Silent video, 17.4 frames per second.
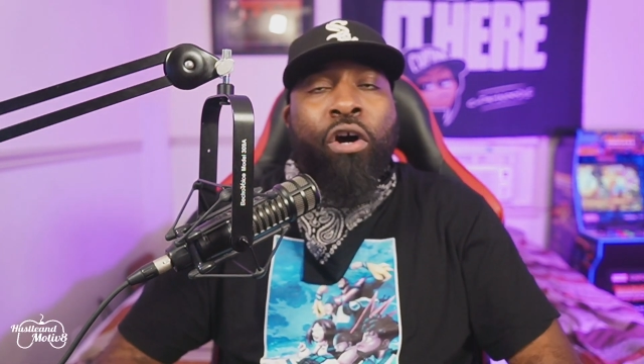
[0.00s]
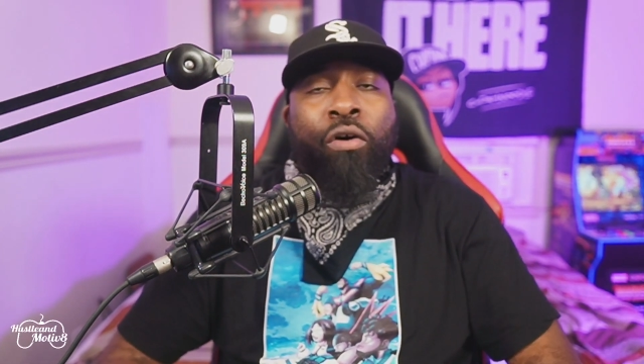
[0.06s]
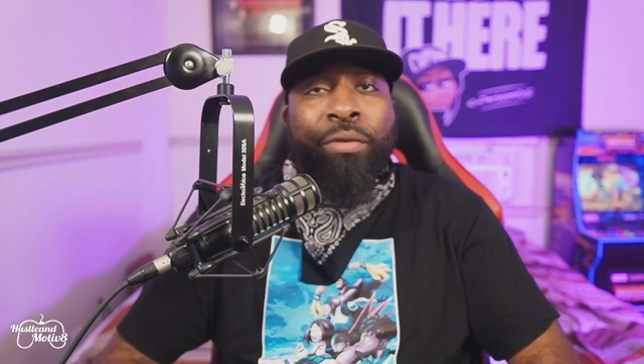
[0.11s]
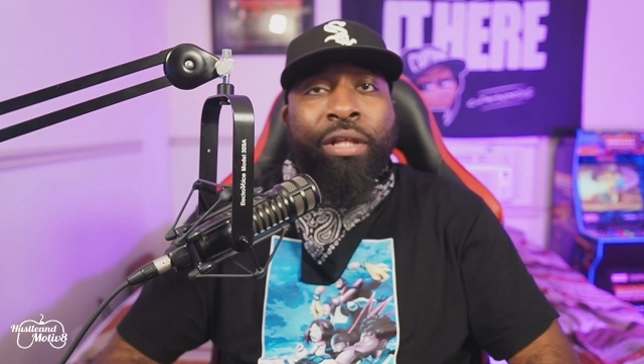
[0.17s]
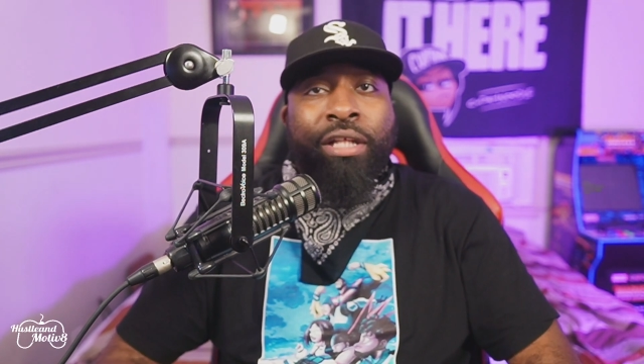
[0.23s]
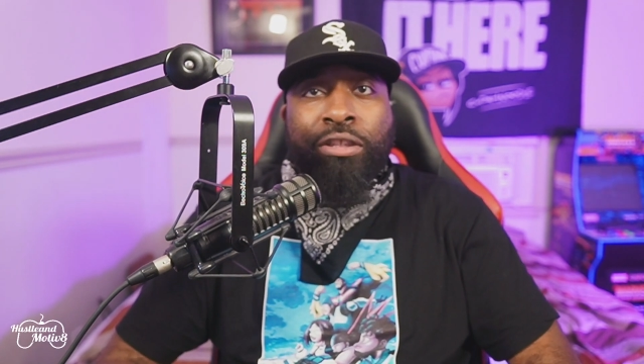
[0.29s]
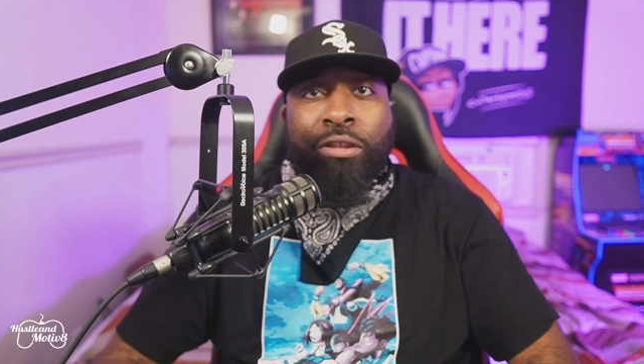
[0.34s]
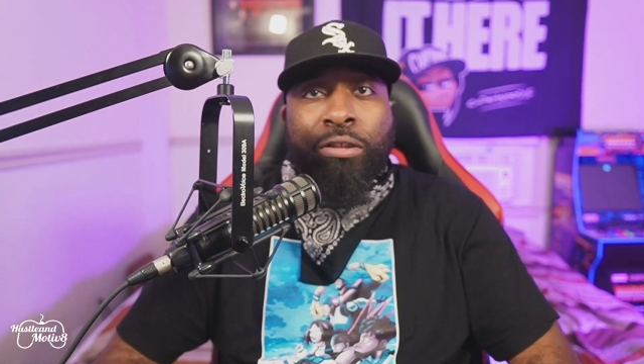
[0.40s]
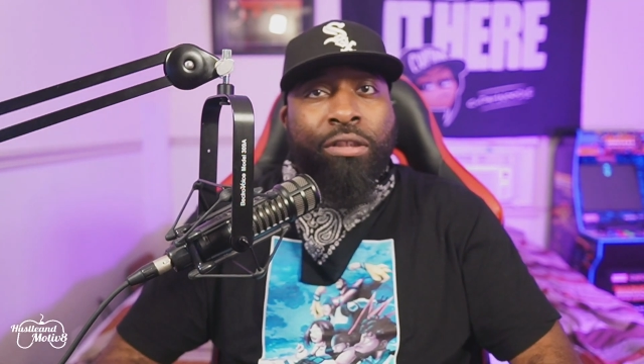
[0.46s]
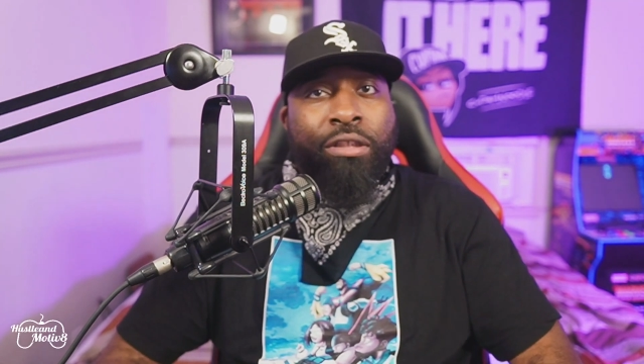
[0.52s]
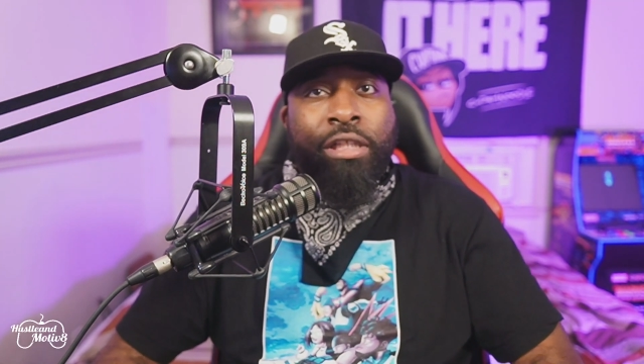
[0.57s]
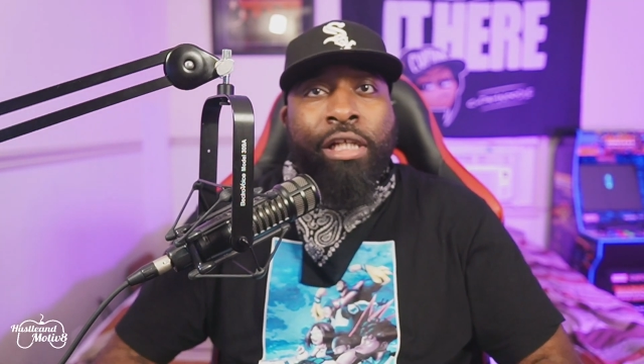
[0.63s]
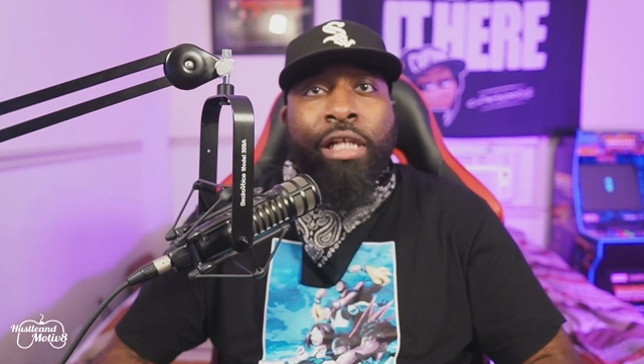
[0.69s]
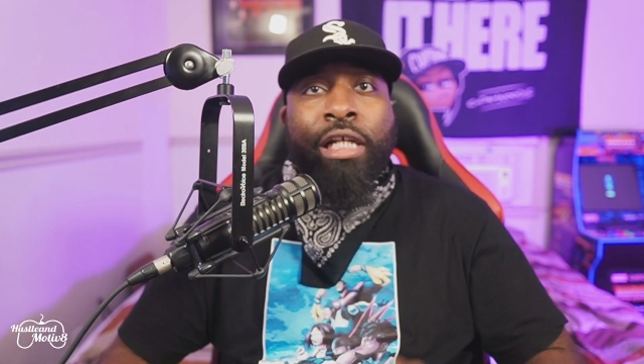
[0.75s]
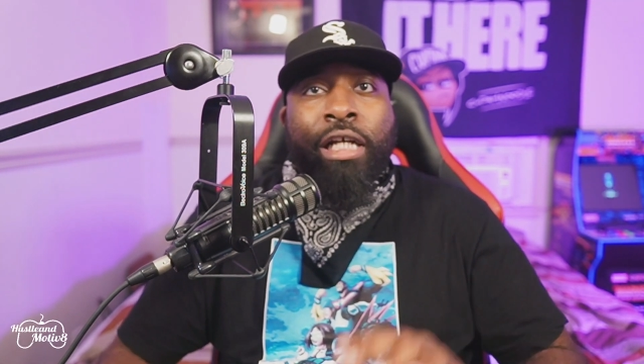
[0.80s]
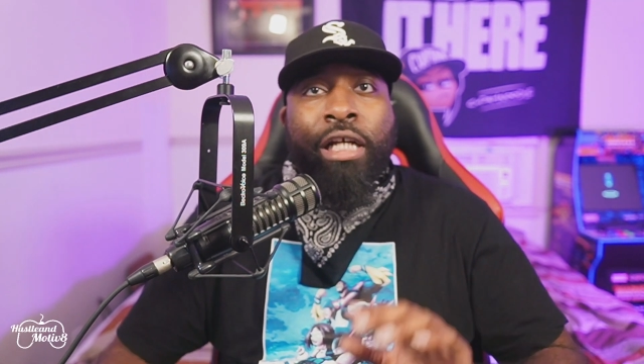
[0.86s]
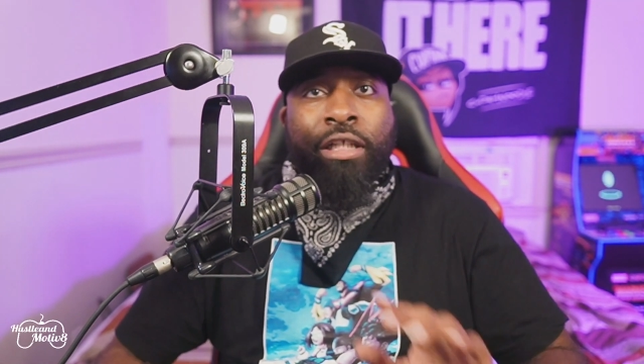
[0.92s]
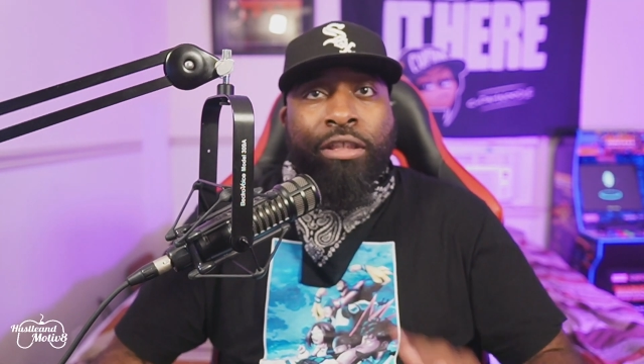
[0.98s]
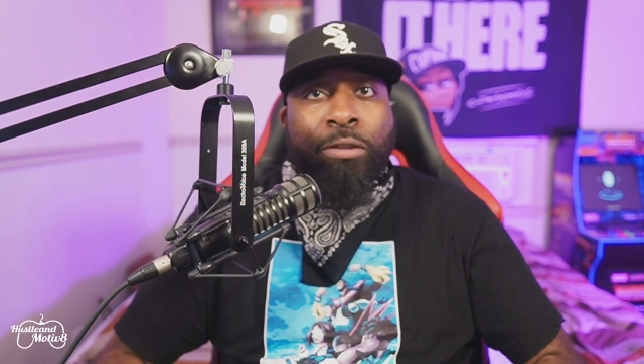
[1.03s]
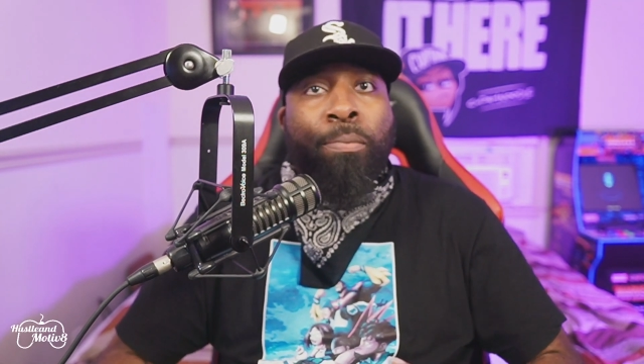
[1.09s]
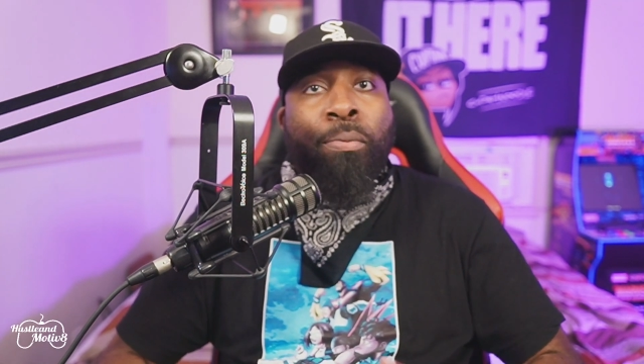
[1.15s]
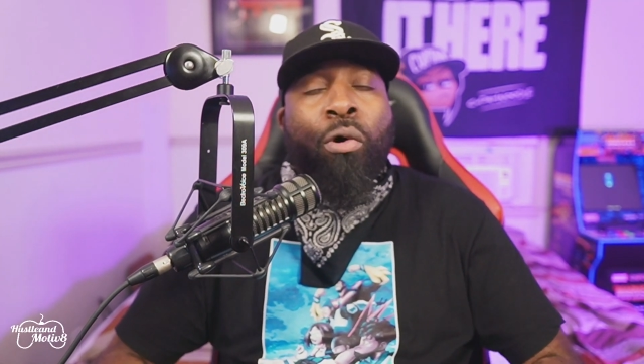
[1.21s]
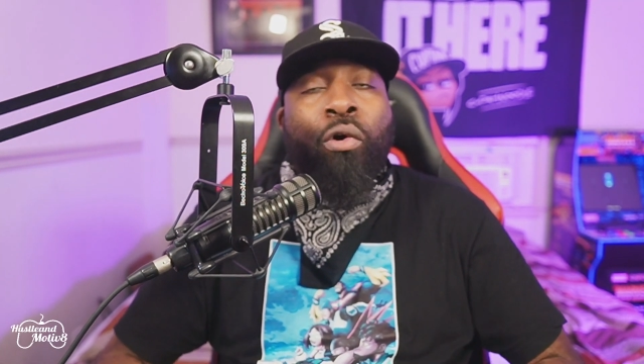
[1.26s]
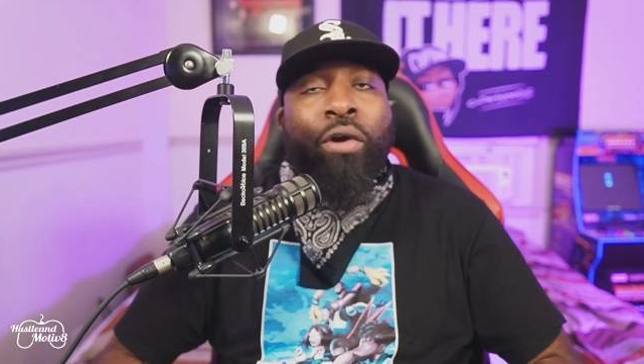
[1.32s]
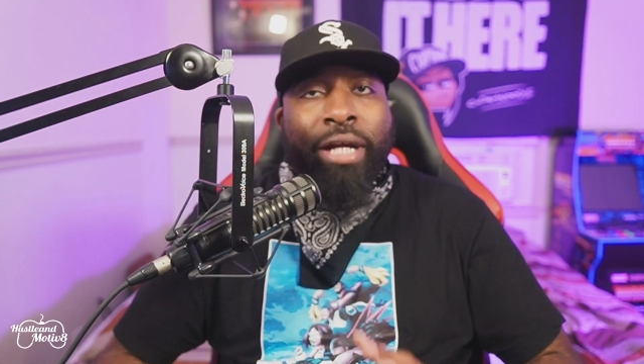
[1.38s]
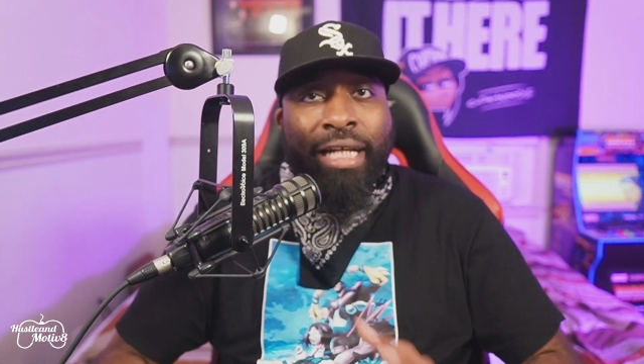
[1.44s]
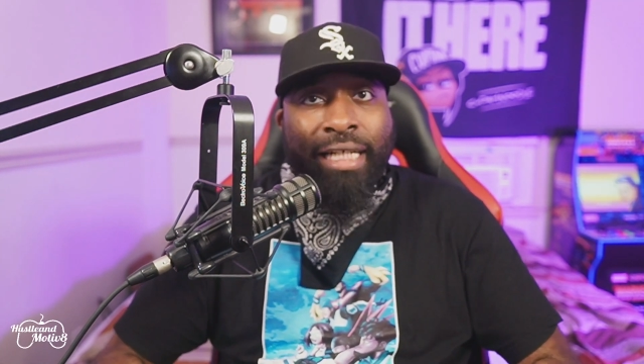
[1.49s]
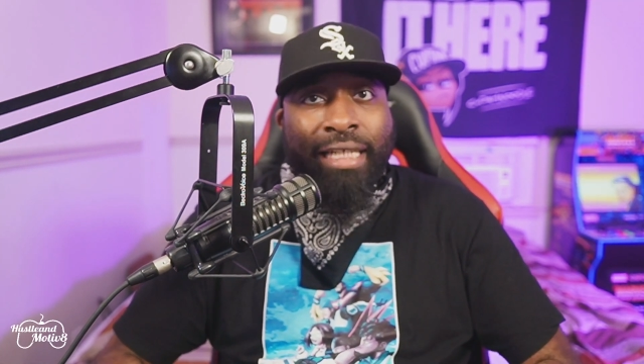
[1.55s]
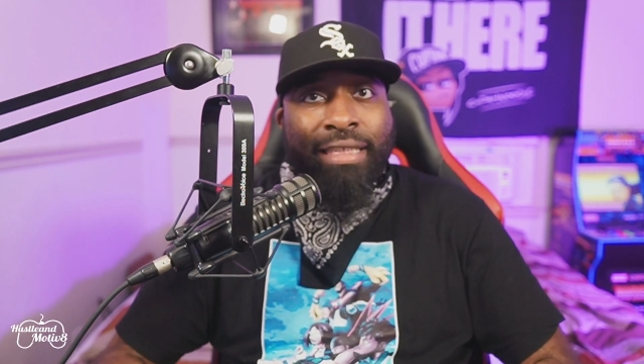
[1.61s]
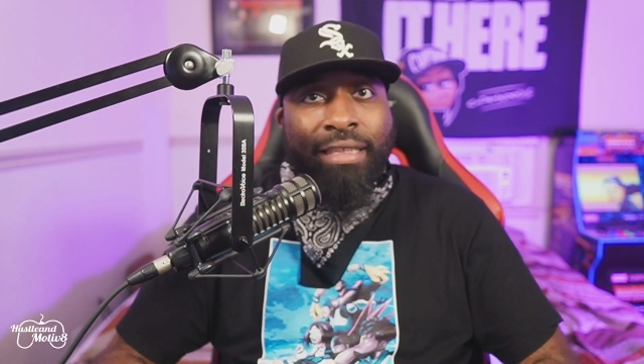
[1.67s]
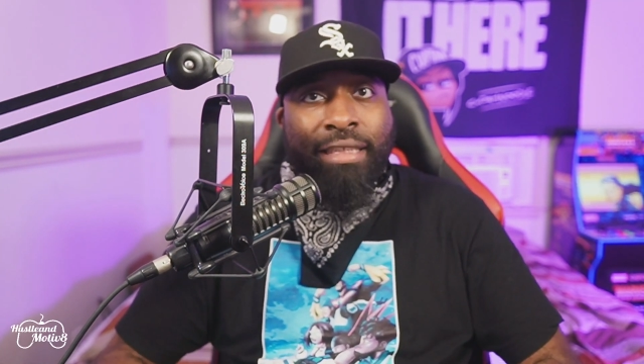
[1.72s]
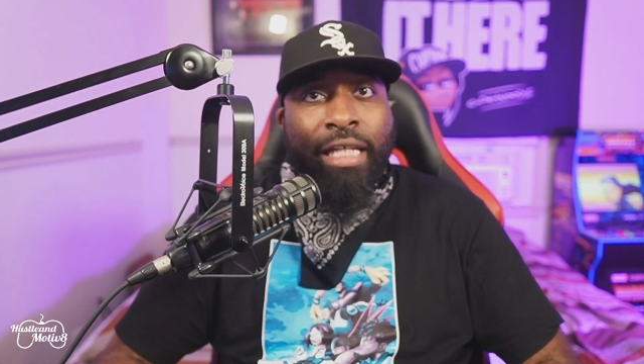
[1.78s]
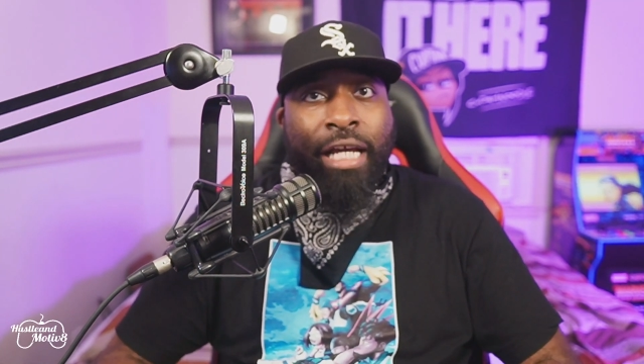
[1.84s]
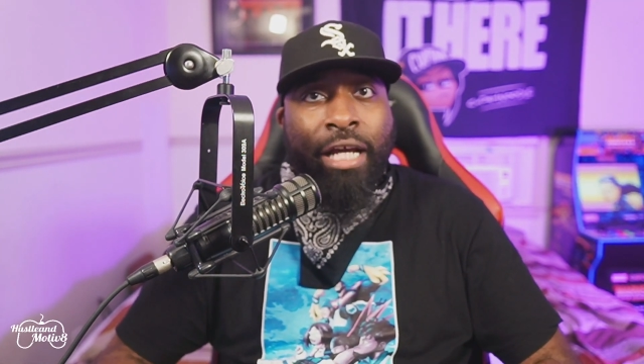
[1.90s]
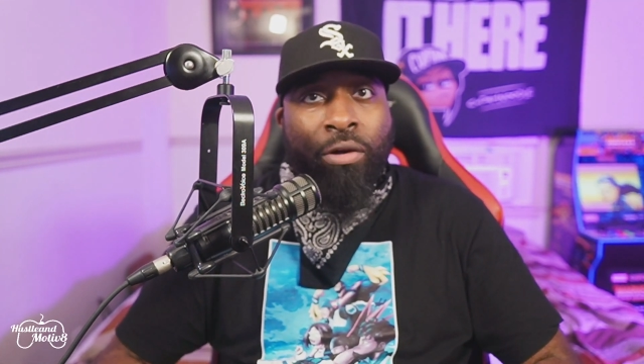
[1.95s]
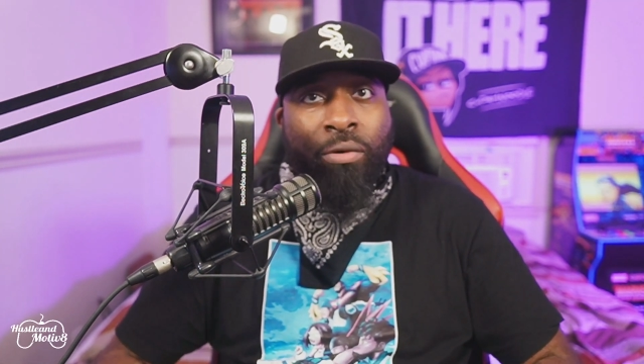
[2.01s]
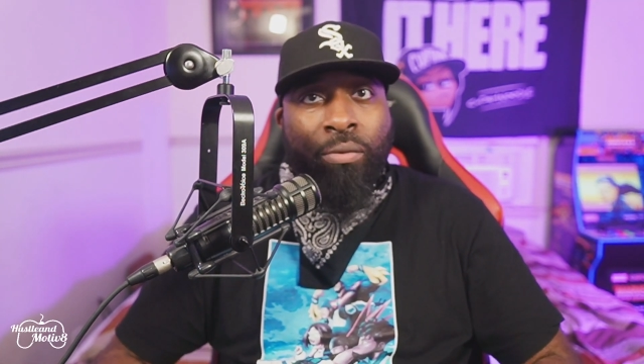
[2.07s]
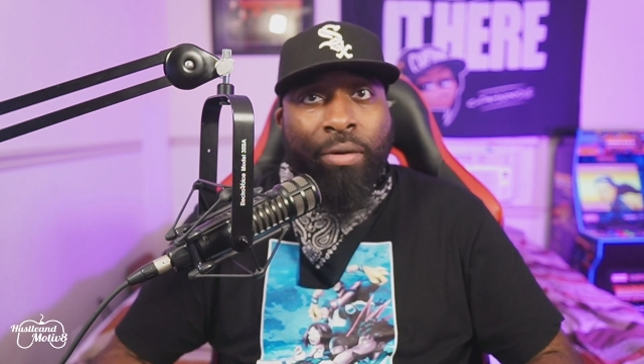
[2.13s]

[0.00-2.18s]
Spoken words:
the support is there.